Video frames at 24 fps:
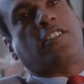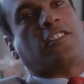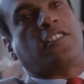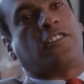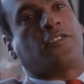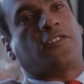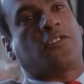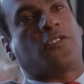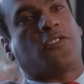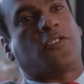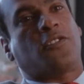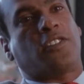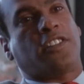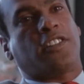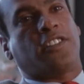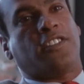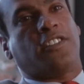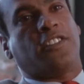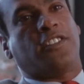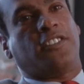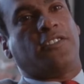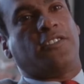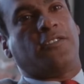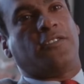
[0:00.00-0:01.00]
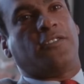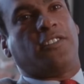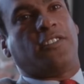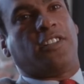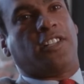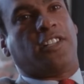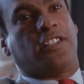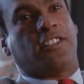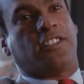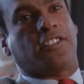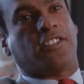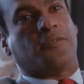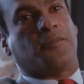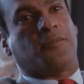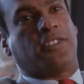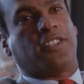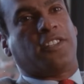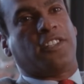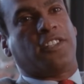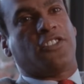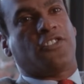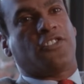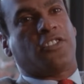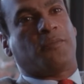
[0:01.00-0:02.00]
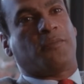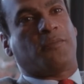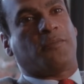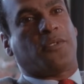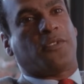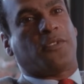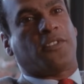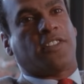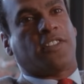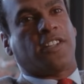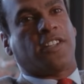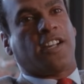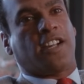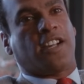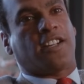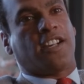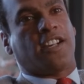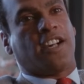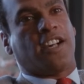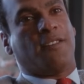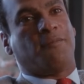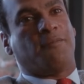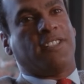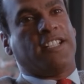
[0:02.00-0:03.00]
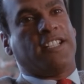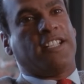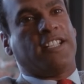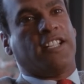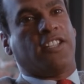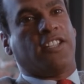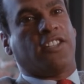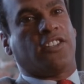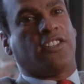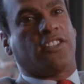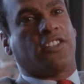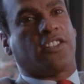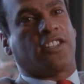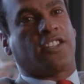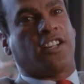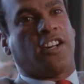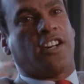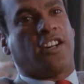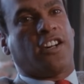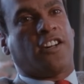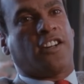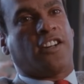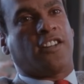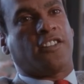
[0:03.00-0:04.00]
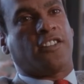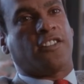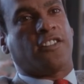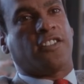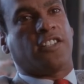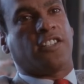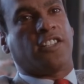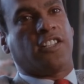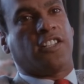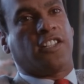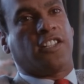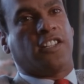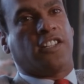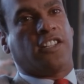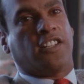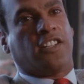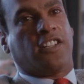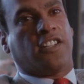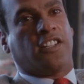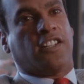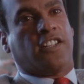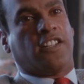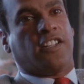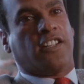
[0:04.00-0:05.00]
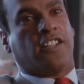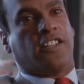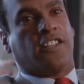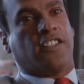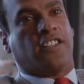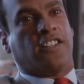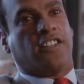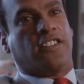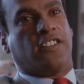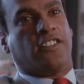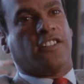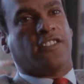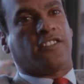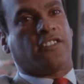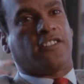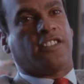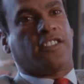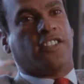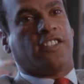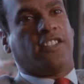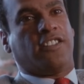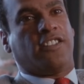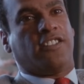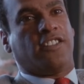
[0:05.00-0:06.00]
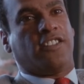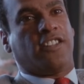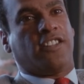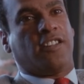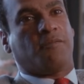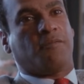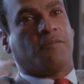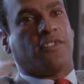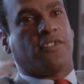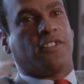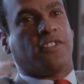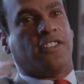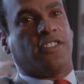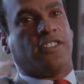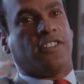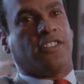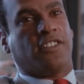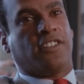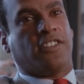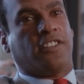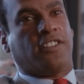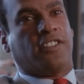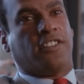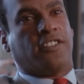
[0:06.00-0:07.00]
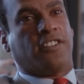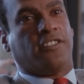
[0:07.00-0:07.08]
According to the police reports, I commandeered a car and kidnapped the